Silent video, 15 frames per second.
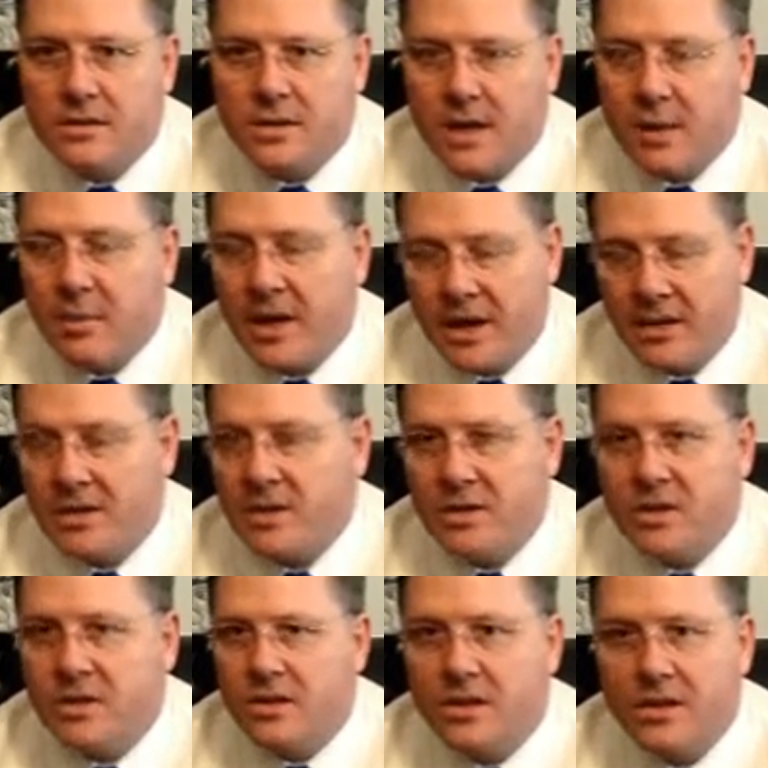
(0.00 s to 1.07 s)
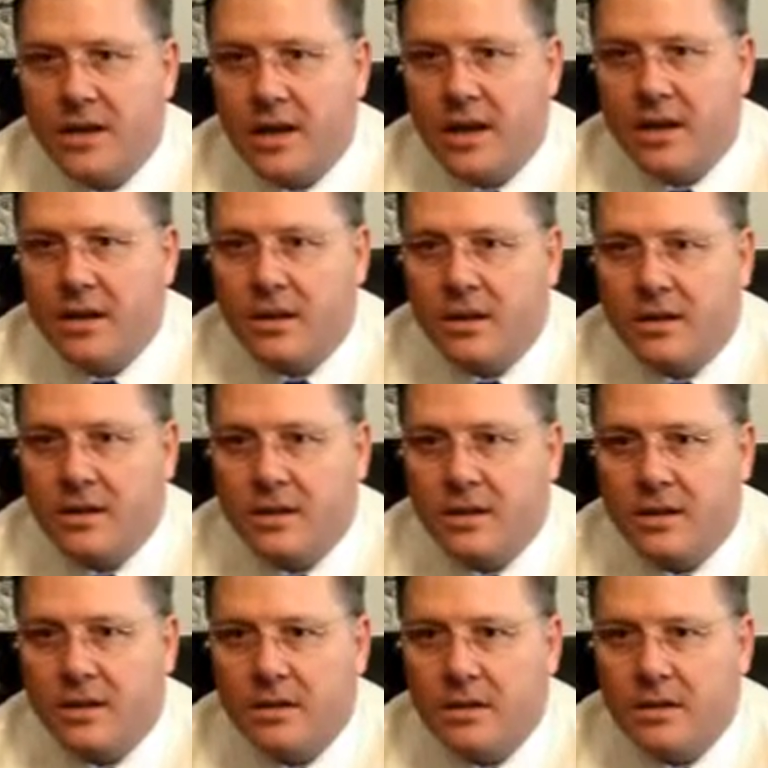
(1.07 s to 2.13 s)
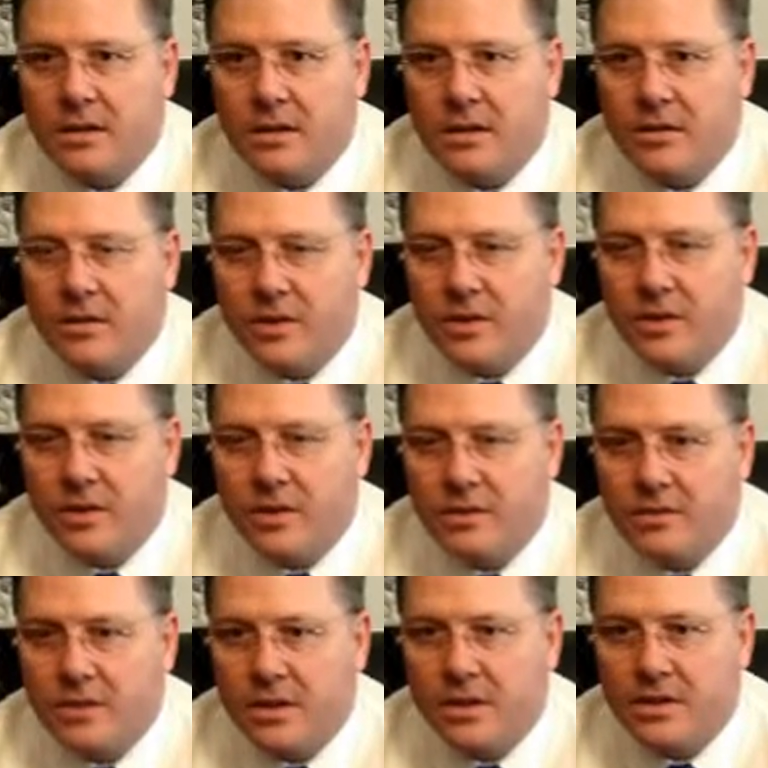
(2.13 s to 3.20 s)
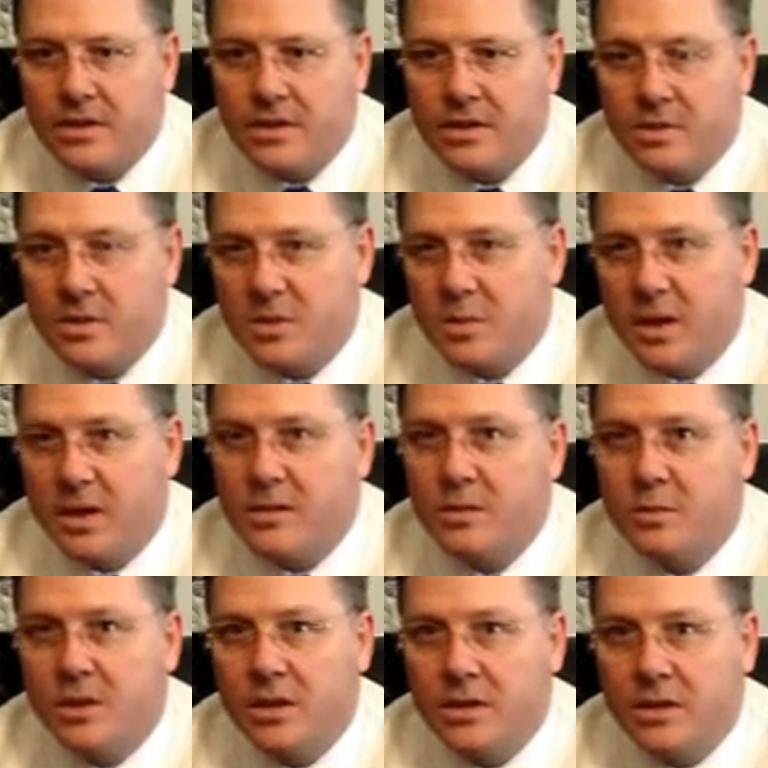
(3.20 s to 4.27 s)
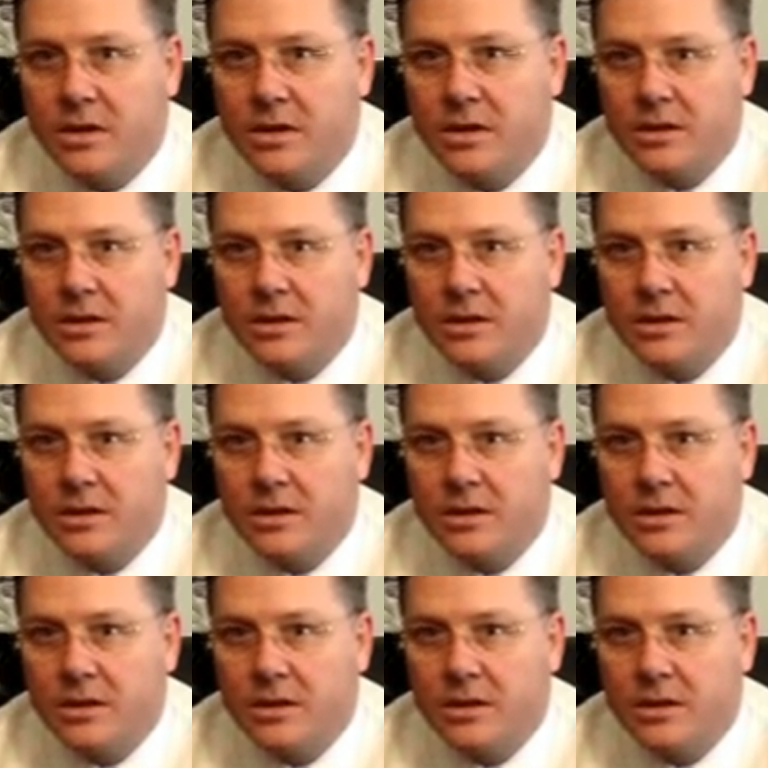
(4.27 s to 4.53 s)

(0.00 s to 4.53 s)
not pay attention to that and feel a sense of responsibility.